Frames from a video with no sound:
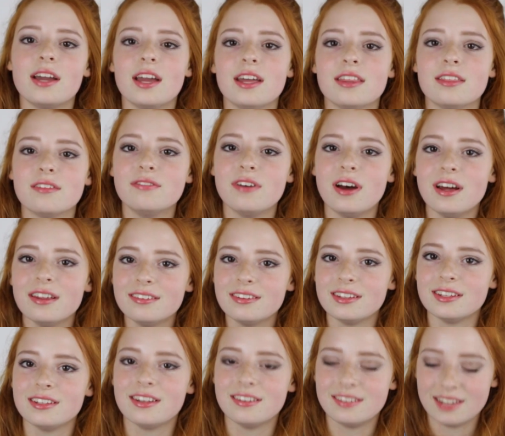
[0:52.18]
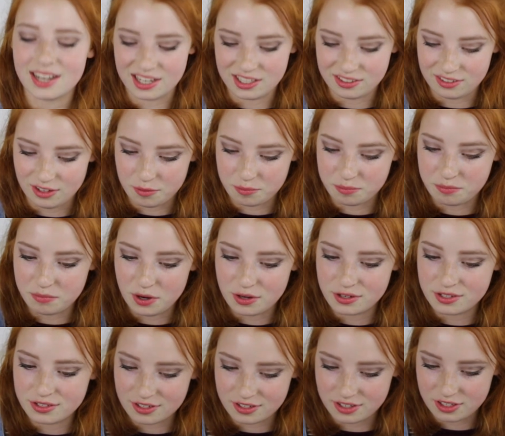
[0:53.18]
Okay, the first thing that takes up
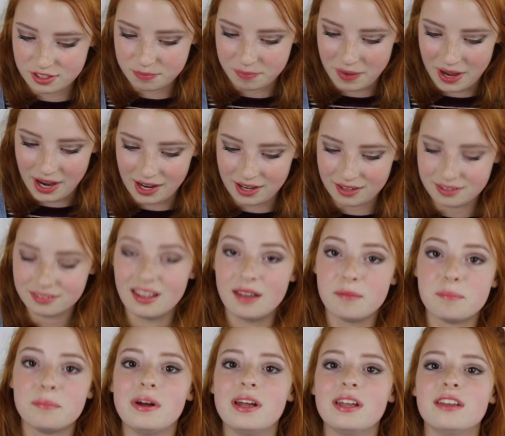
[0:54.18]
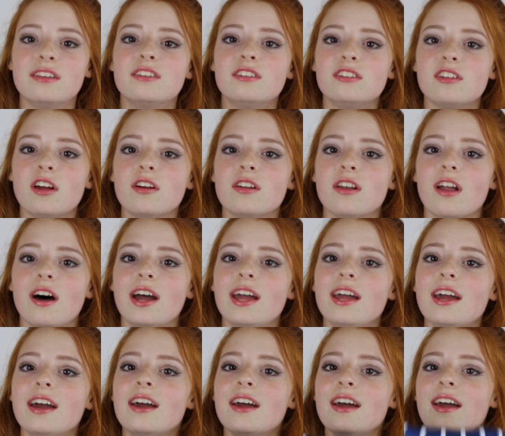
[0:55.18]
most of the space but is so
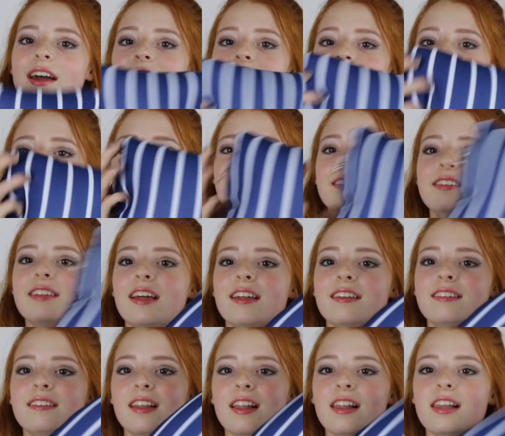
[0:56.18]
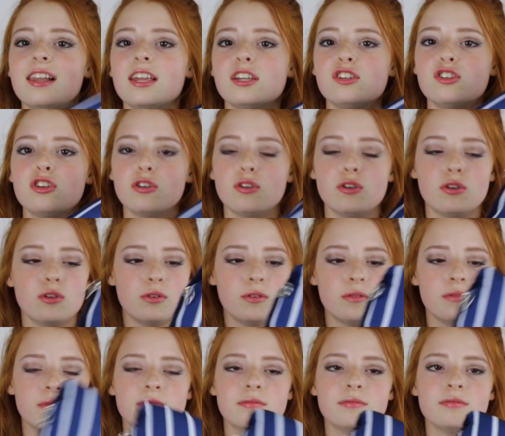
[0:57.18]
light is this
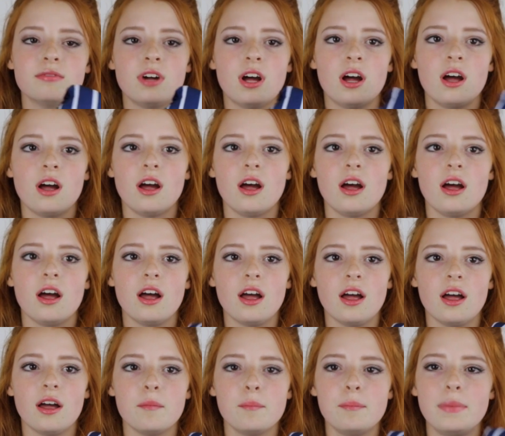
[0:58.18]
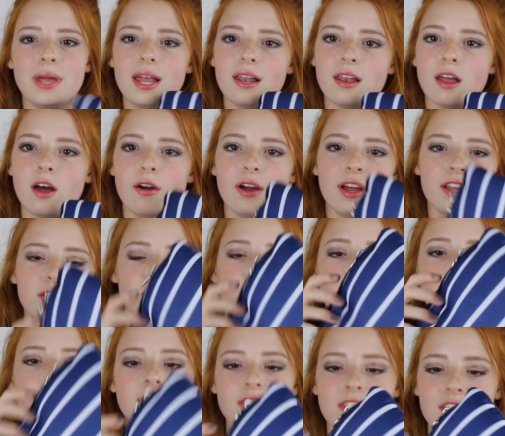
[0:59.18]
little pillow. It's
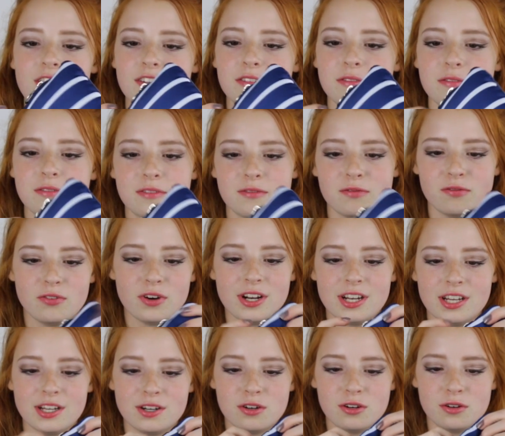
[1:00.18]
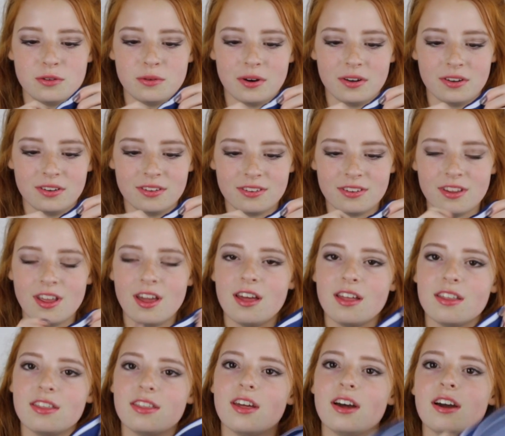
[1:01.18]
one of those really cool ones
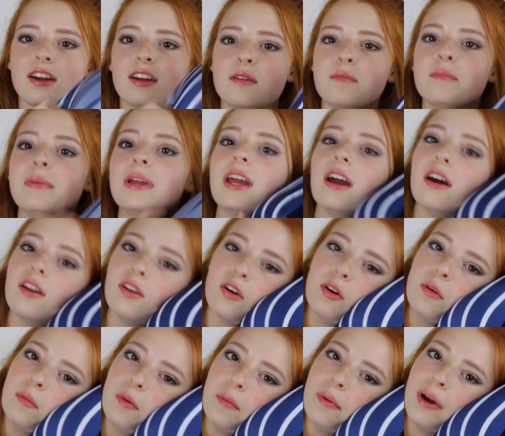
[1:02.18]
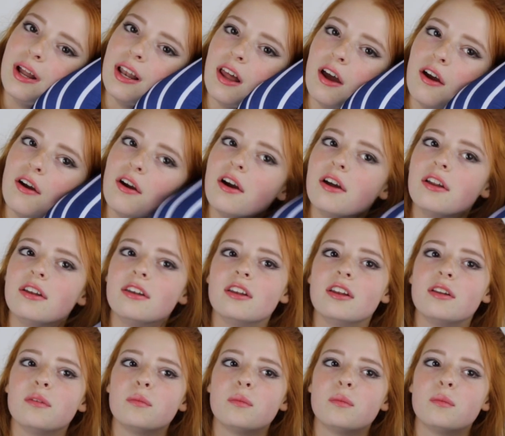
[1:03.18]
that can be a normal pillow, and